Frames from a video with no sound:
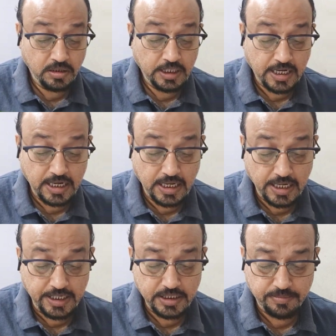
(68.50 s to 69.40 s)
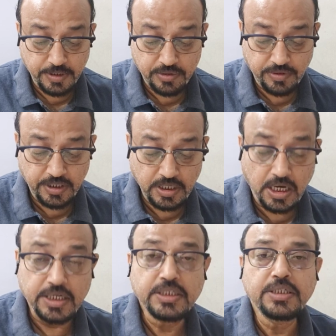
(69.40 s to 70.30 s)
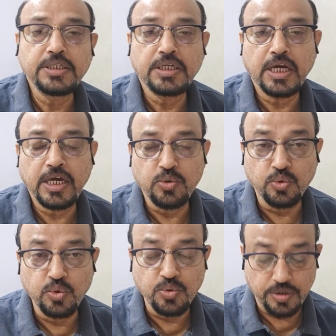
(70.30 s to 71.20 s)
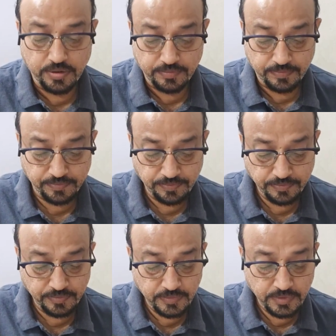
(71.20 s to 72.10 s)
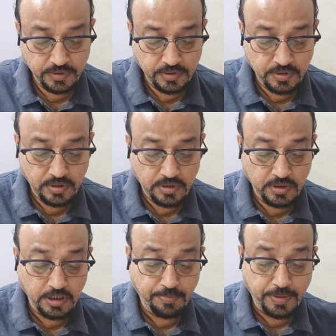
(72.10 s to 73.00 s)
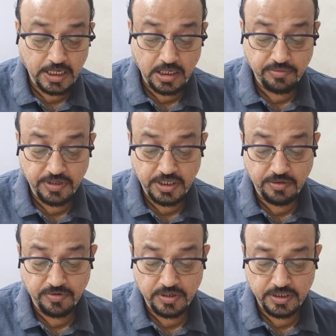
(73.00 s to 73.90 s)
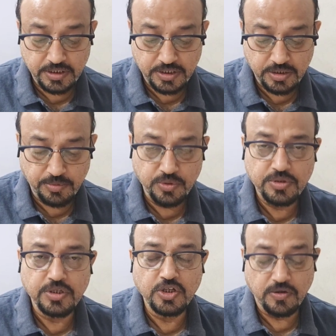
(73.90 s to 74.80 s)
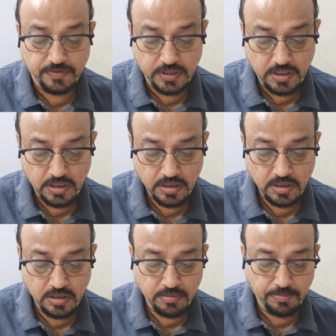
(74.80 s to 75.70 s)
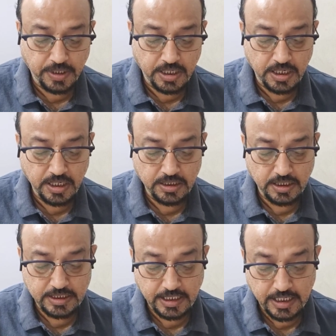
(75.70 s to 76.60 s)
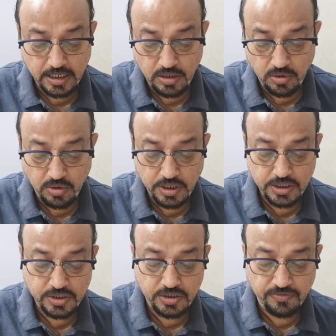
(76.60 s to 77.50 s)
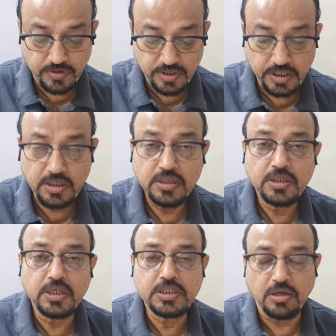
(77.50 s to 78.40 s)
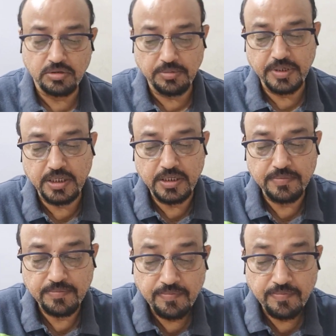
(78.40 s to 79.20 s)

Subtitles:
that lies between Argentina and Uruguay. The Paraguay river is a tributary of the Parana, the second longest river in the South America.